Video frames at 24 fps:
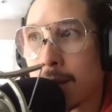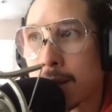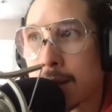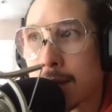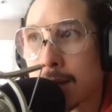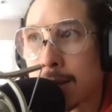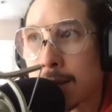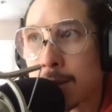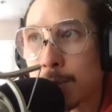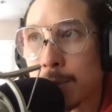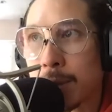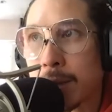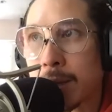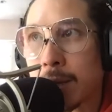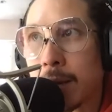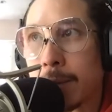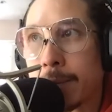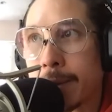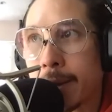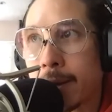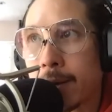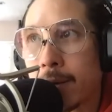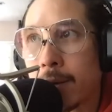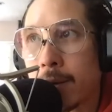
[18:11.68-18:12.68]
I think it's
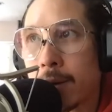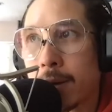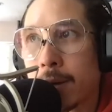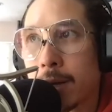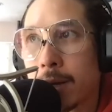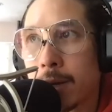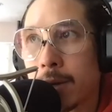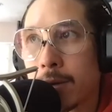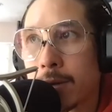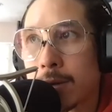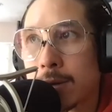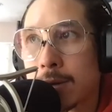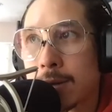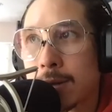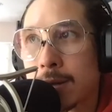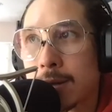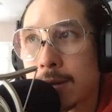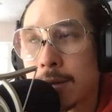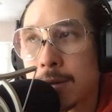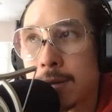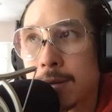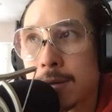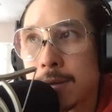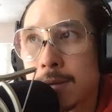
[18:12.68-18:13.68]
becoming a you know it's
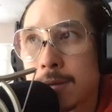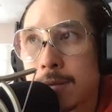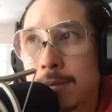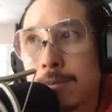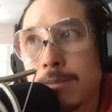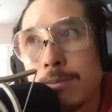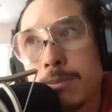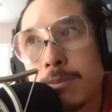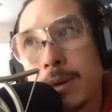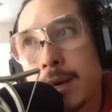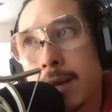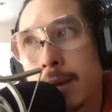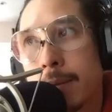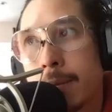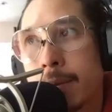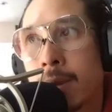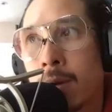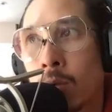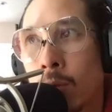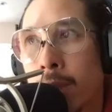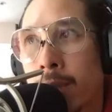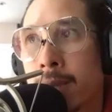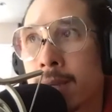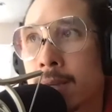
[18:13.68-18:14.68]
it's becoming
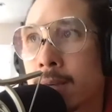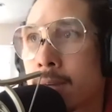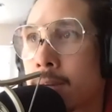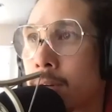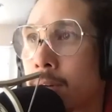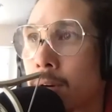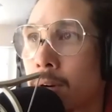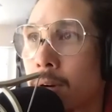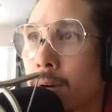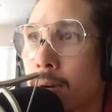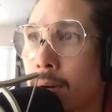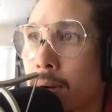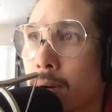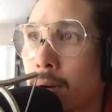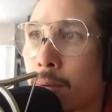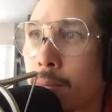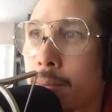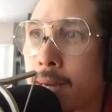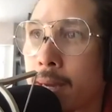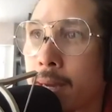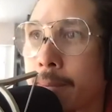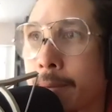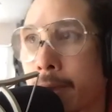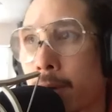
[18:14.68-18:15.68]
awakened or or
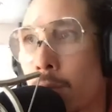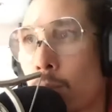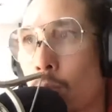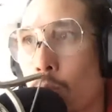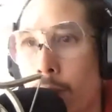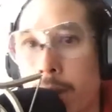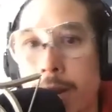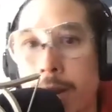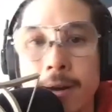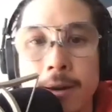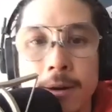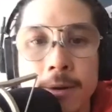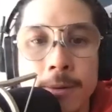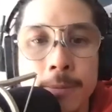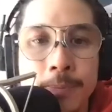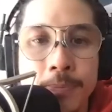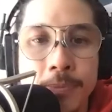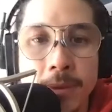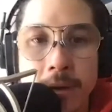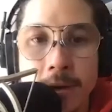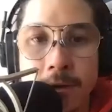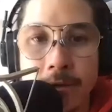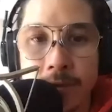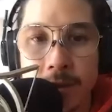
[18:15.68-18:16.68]
becoming aware
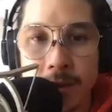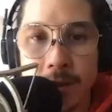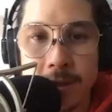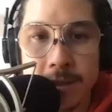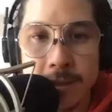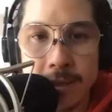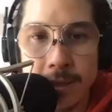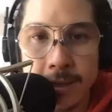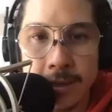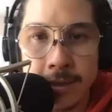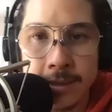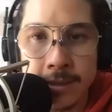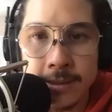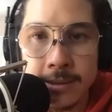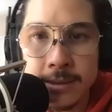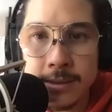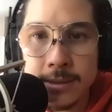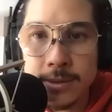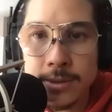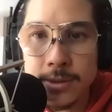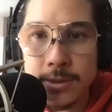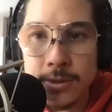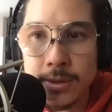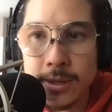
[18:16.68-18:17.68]
of these
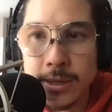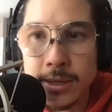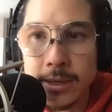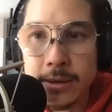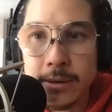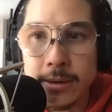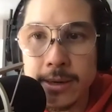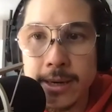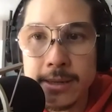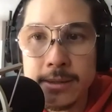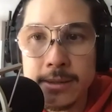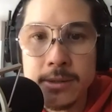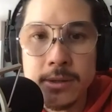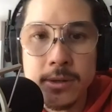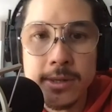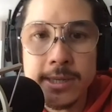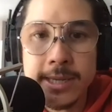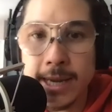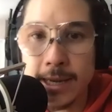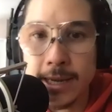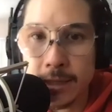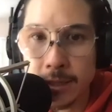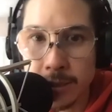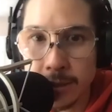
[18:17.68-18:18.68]
things so right. that you're not so
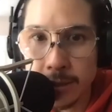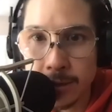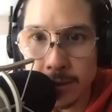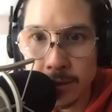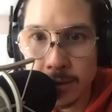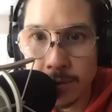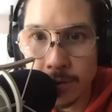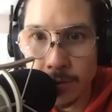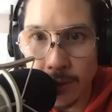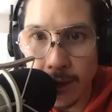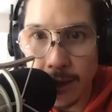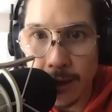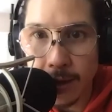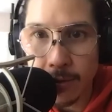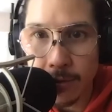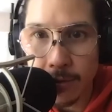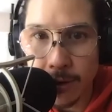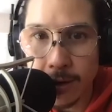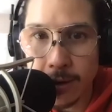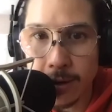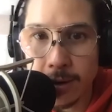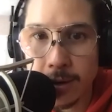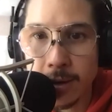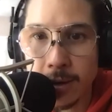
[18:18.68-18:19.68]
attached to that,
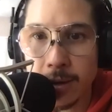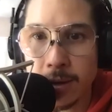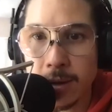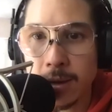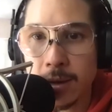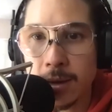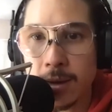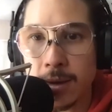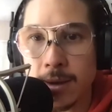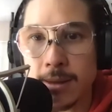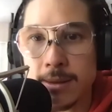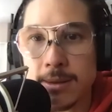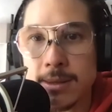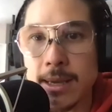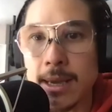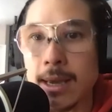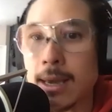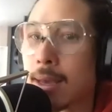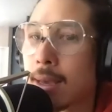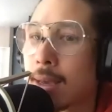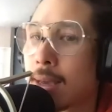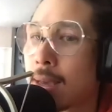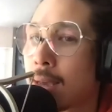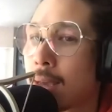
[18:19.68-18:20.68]
right? It's
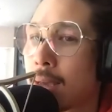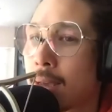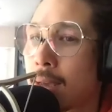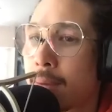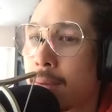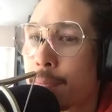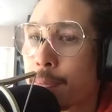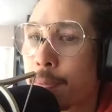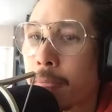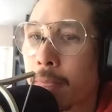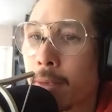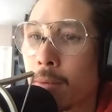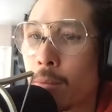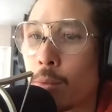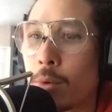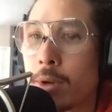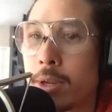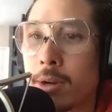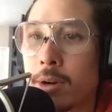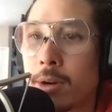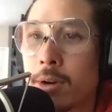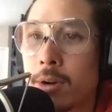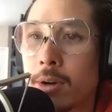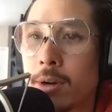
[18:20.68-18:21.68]
like
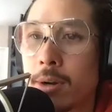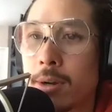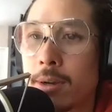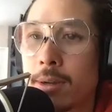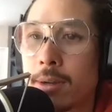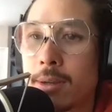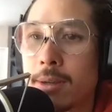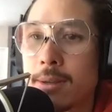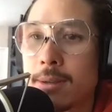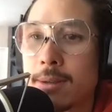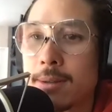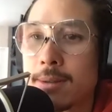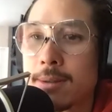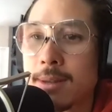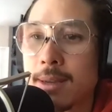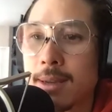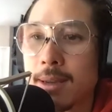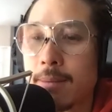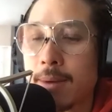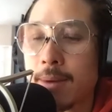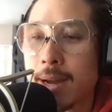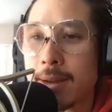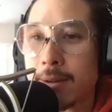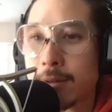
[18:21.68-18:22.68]
when you're it's
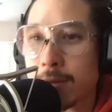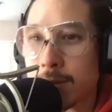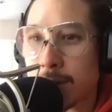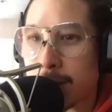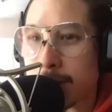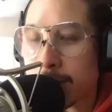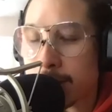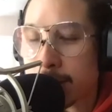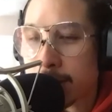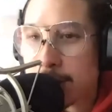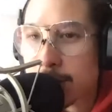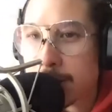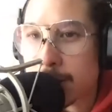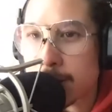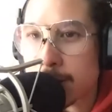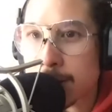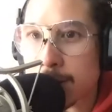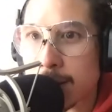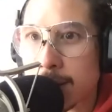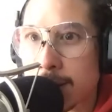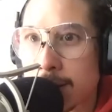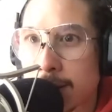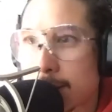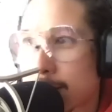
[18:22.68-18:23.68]
like I, I started
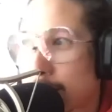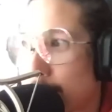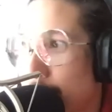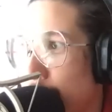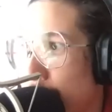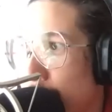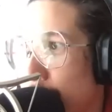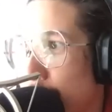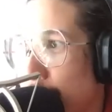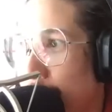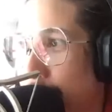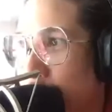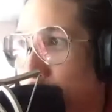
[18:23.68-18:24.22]
saying this it's